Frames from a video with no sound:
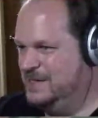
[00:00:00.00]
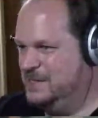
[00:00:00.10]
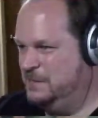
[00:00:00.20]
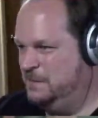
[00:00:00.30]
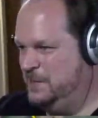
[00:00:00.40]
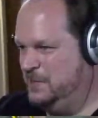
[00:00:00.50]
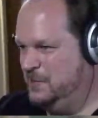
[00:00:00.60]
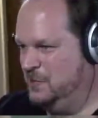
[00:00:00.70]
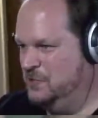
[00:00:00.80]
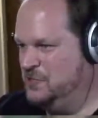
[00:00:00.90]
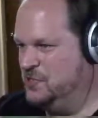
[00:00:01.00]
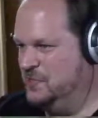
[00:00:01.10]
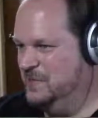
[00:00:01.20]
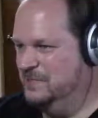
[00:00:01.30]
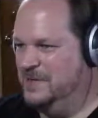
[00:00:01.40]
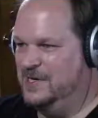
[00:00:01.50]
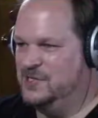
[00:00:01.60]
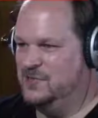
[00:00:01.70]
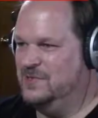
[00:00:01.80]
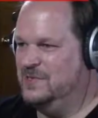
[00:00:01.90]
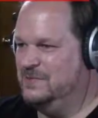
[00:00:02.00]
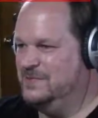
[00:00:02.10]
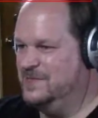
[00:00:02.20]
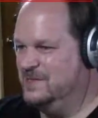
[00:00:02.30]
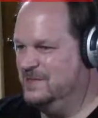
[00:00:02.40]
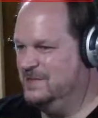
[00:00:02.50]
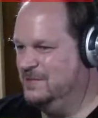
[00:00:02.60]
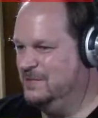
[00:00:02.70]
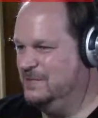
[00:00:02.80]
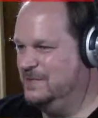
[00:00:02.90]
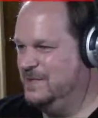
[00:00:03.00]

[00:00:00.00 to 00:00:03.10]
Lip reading: defeat the ghosts in the mausoleum to get the